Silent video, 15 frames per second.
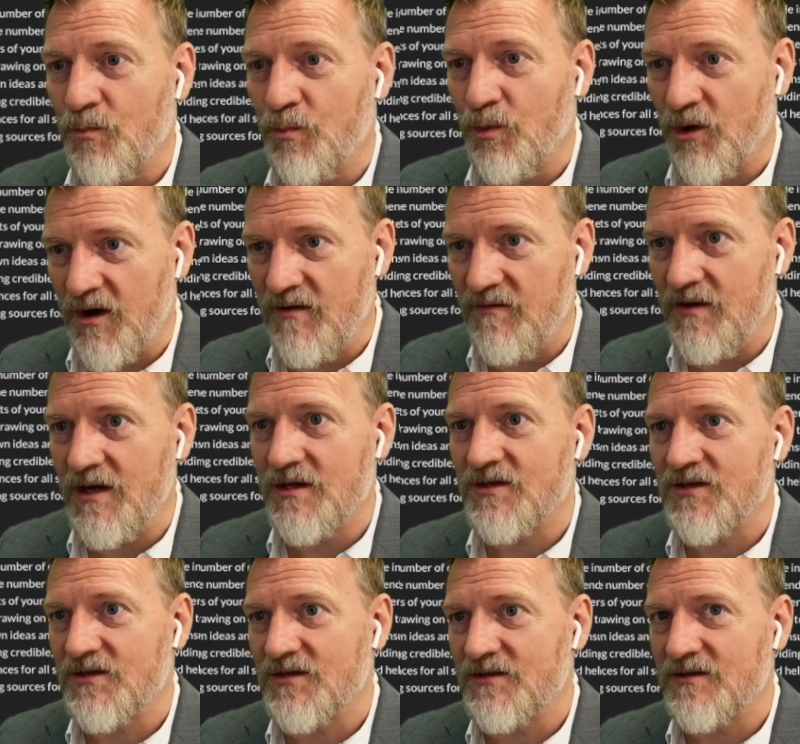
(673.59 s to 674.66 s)

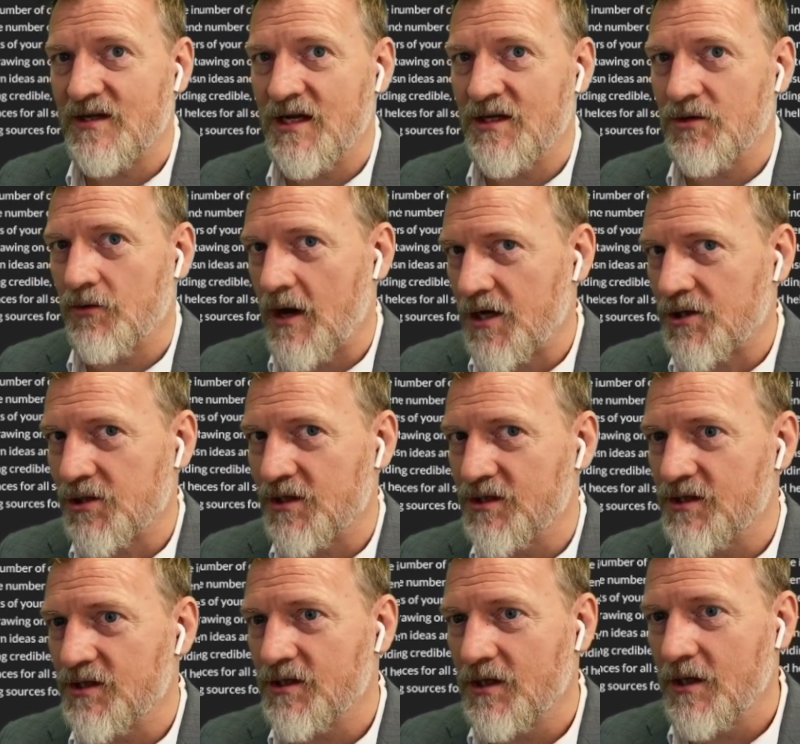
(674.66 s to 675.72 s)
previous
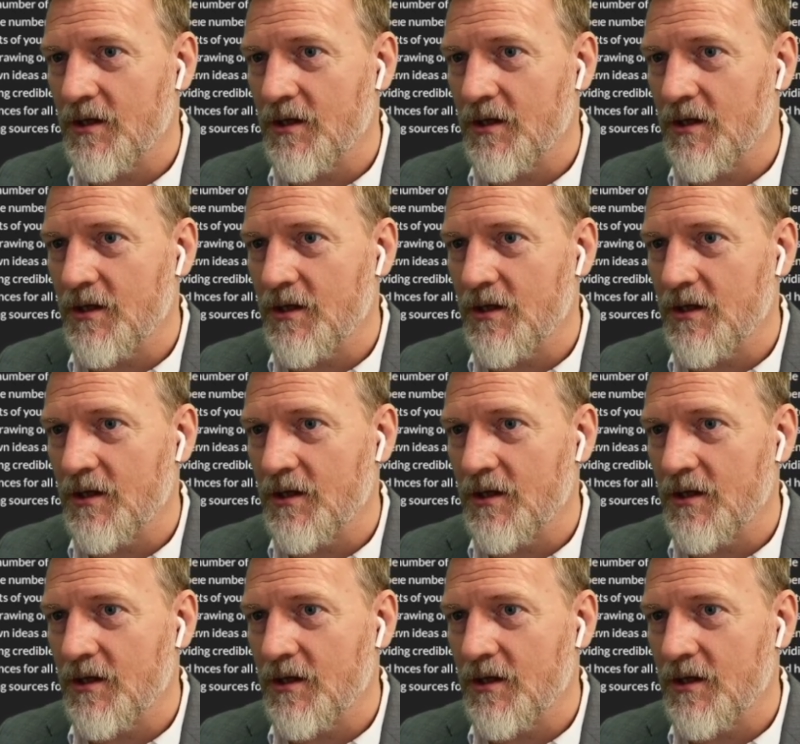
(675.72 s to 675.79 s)
interactions.